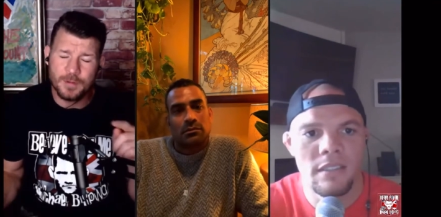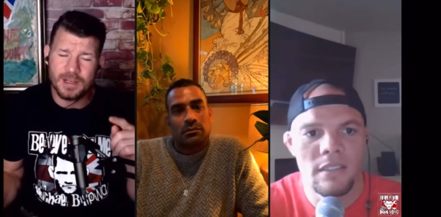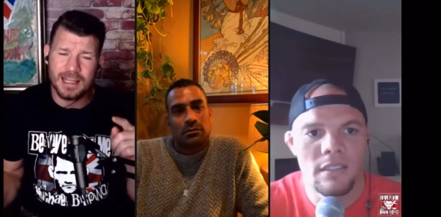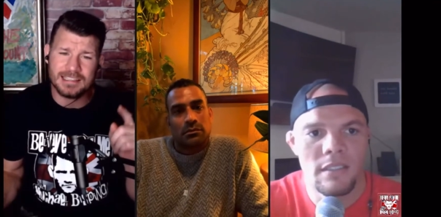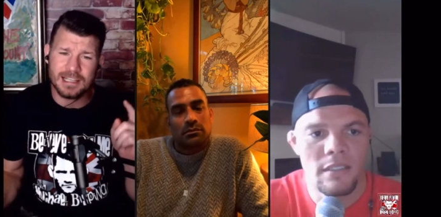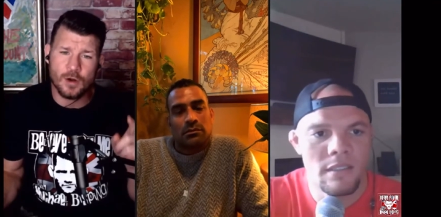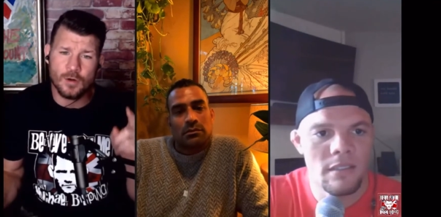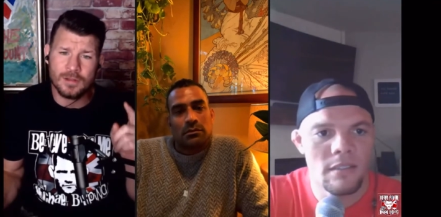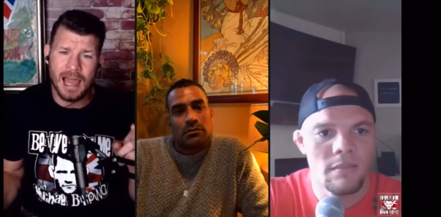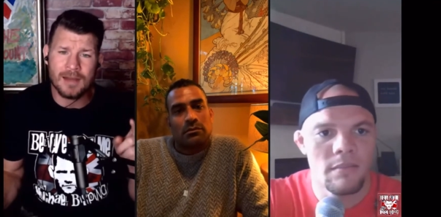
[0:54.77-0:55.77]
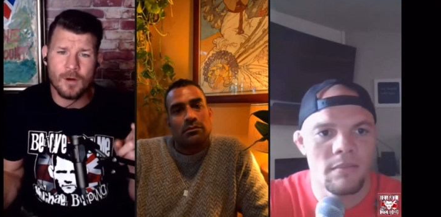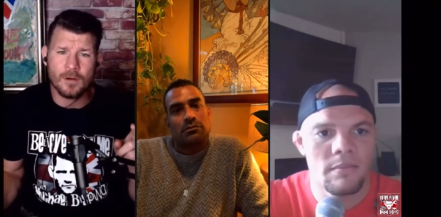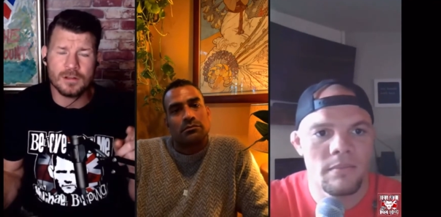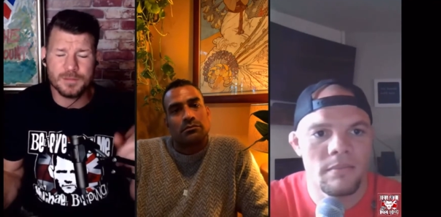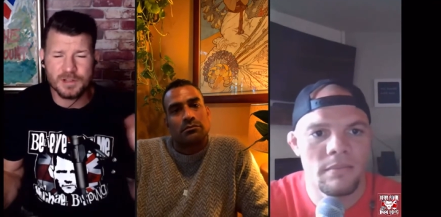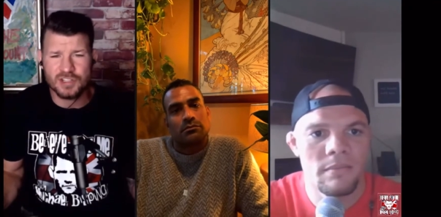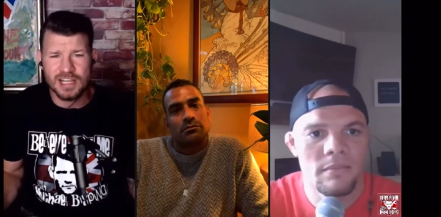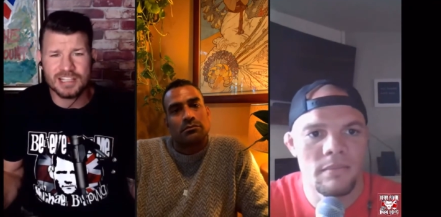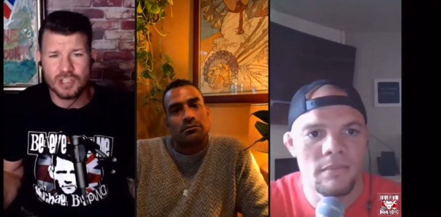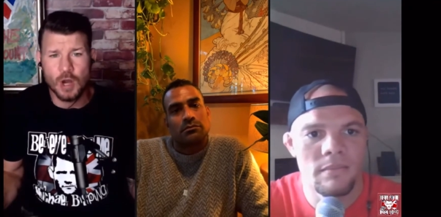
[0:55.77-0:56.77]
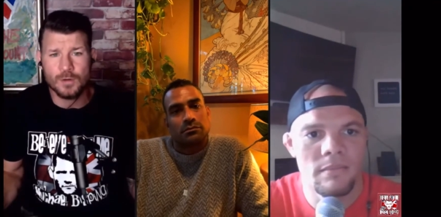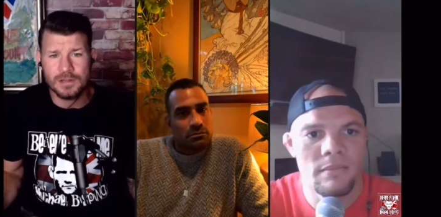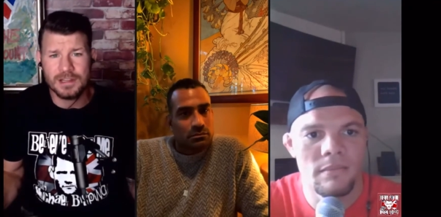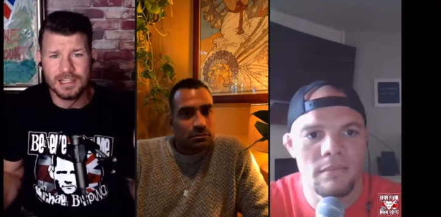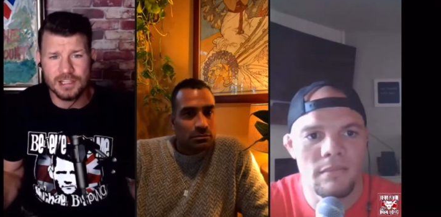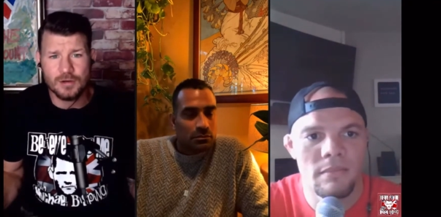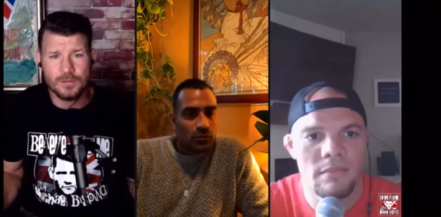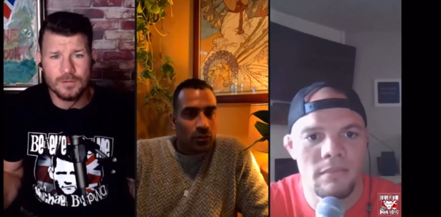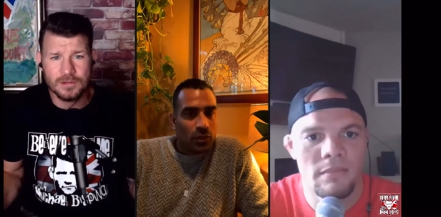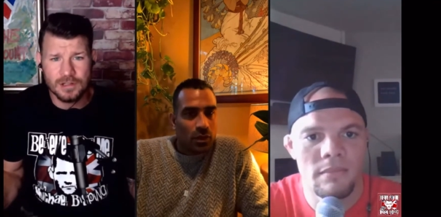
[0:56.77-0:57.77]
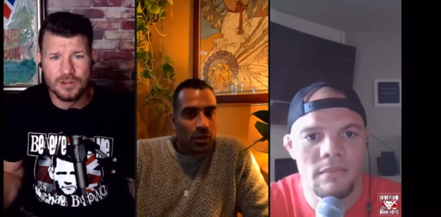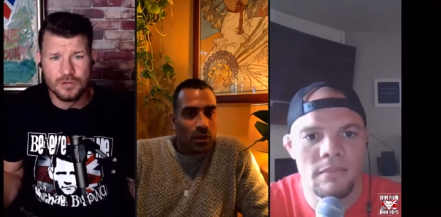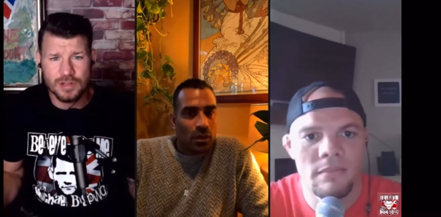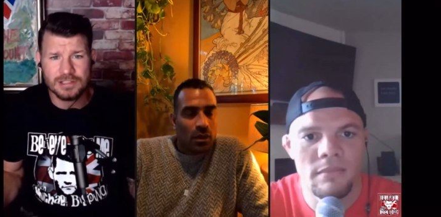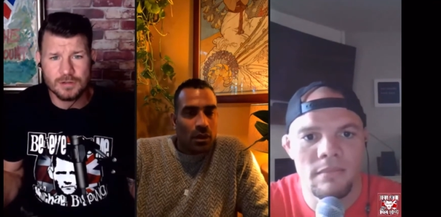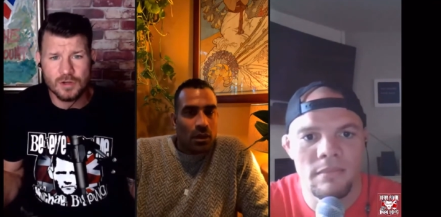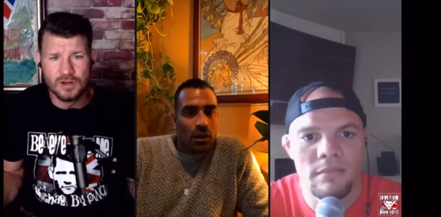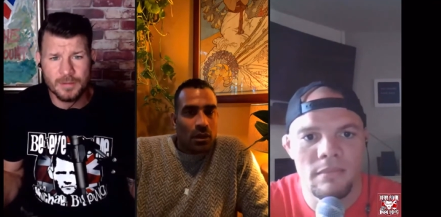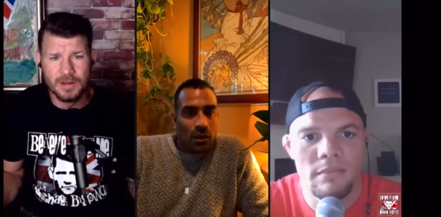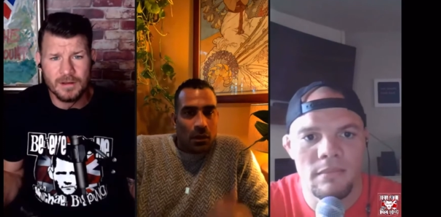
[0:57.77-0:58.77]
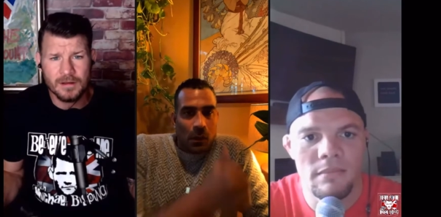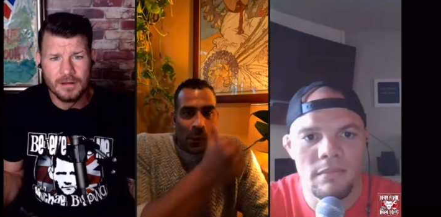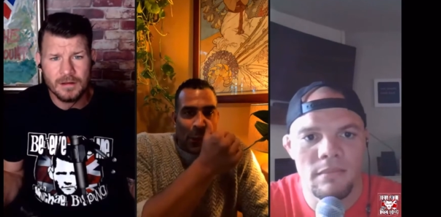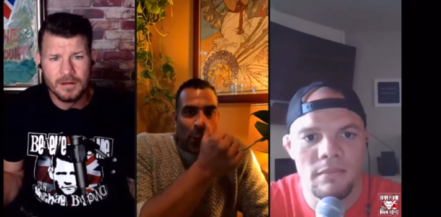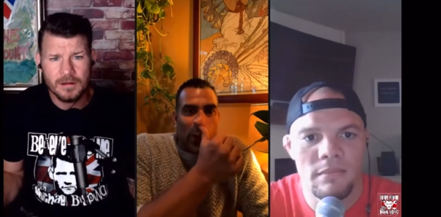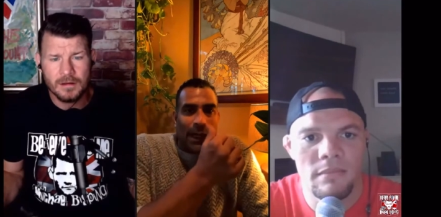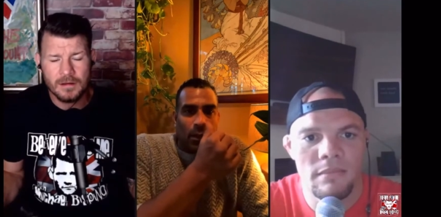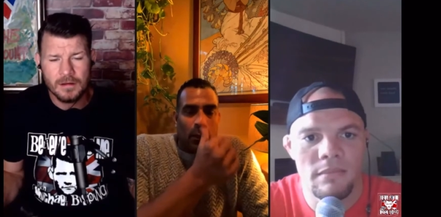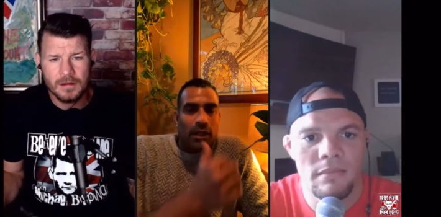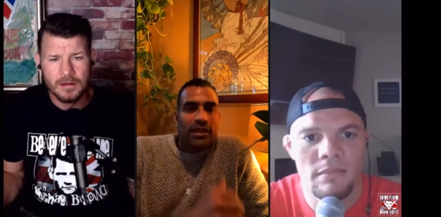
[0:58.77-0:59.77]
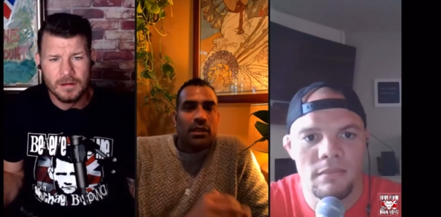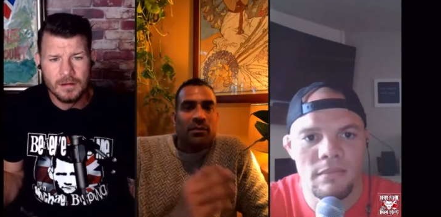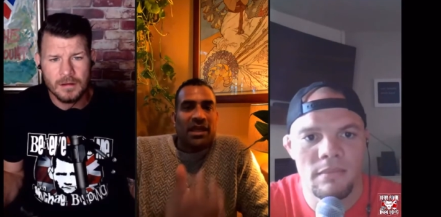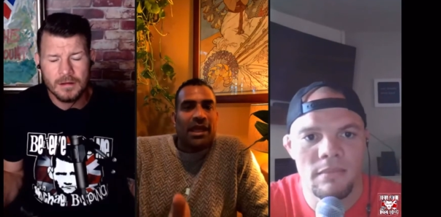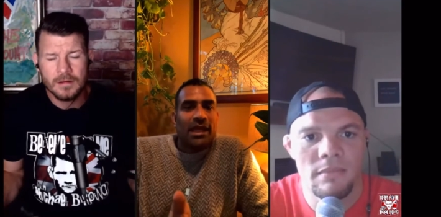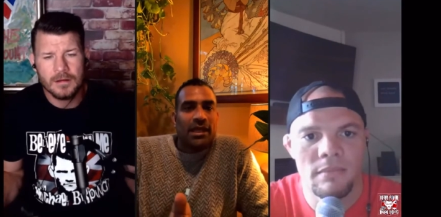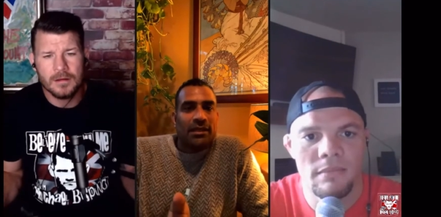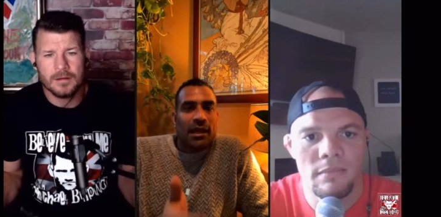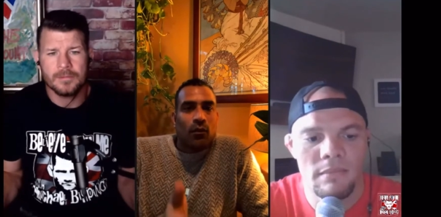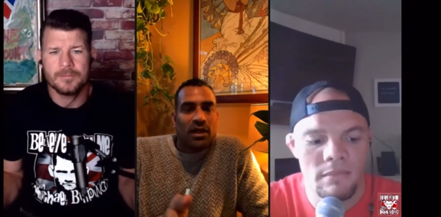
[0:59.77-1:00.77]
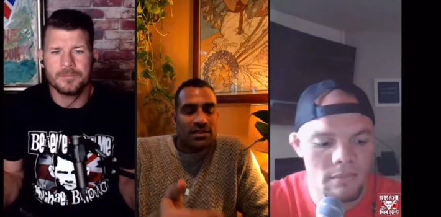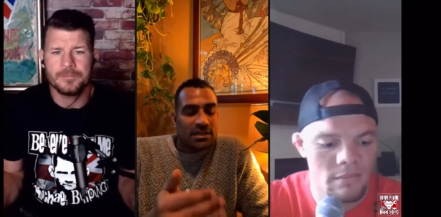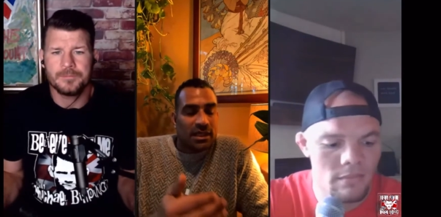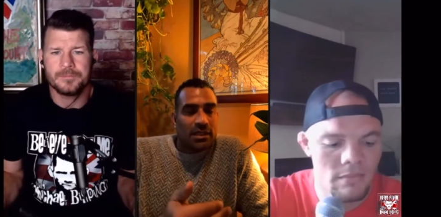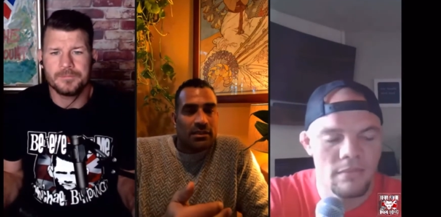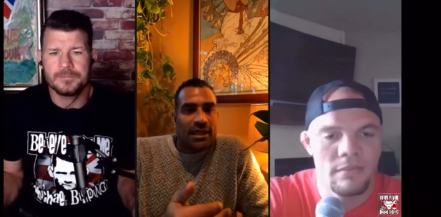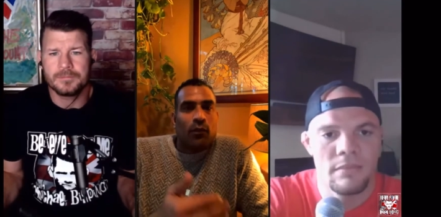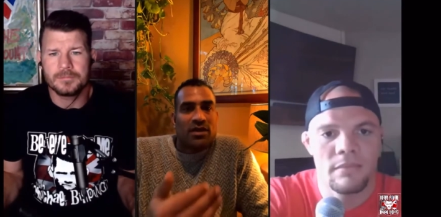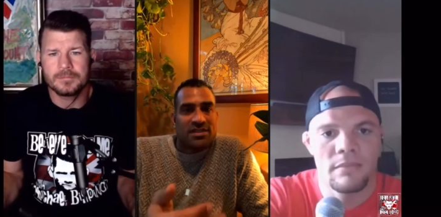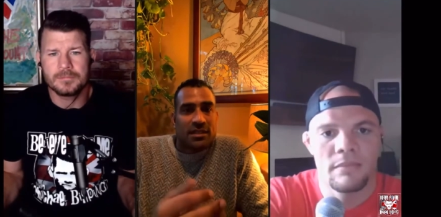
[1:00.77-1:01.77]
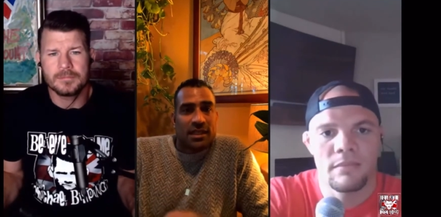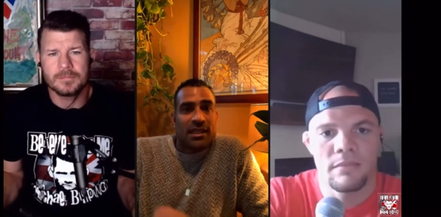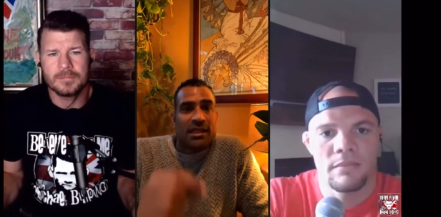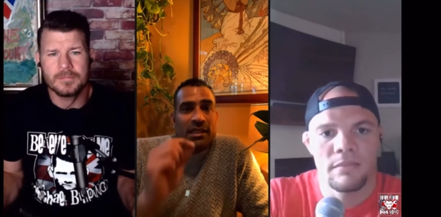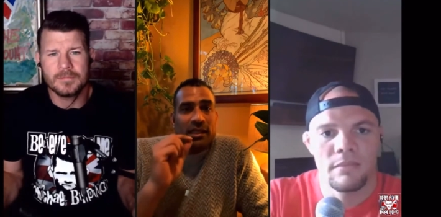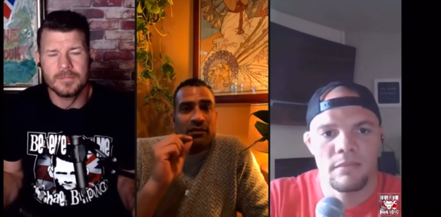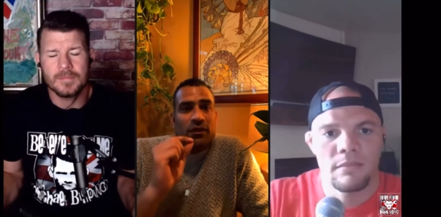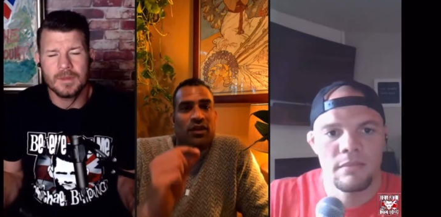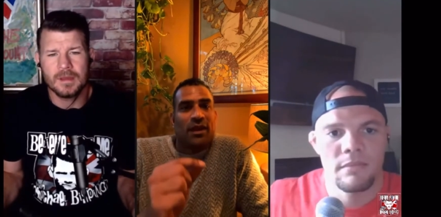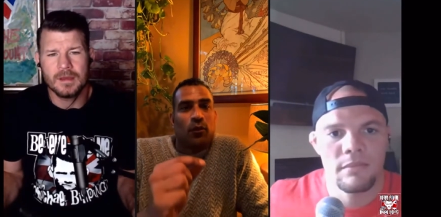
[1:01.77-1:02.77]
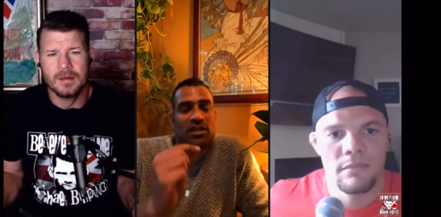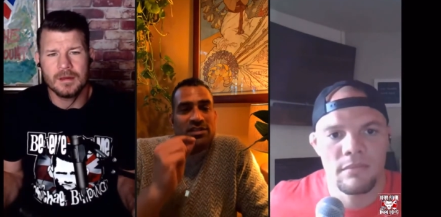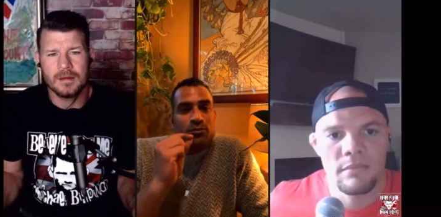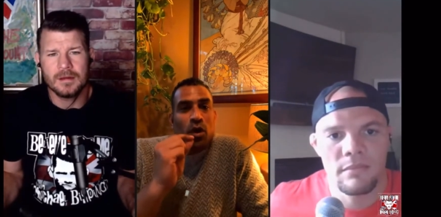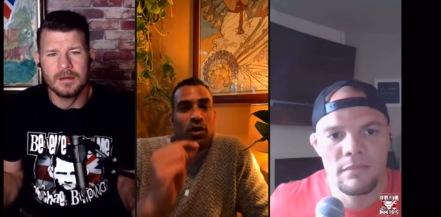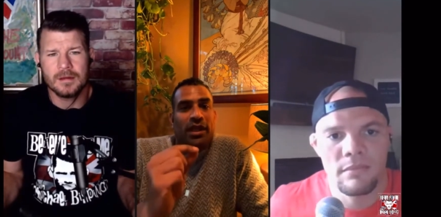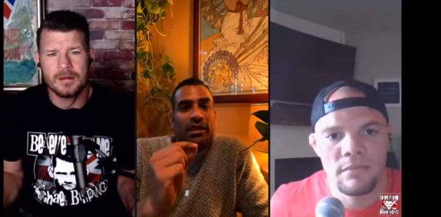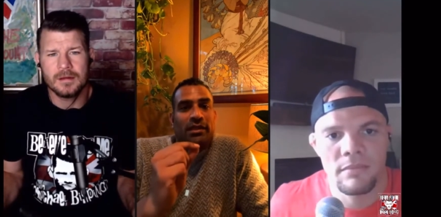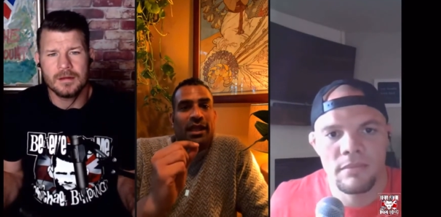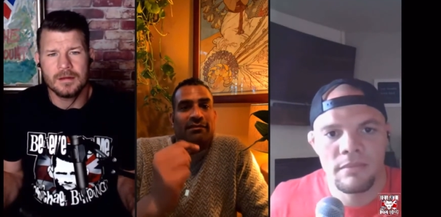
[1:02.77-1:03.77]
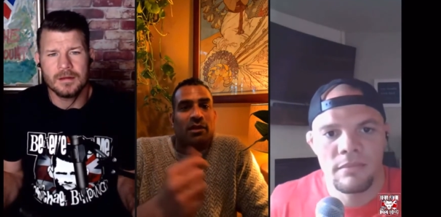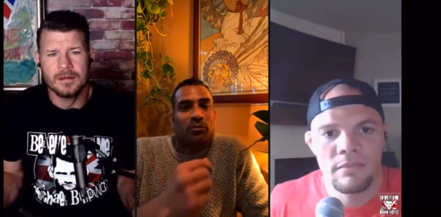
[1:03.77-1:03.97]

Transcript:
Speaker 1: But is it called High Rollerz because you get stoned and then you do your jiu-jitsu tournament? Well, in the
Speaker 2: beginning, that was the that was the thing. even they was smoking like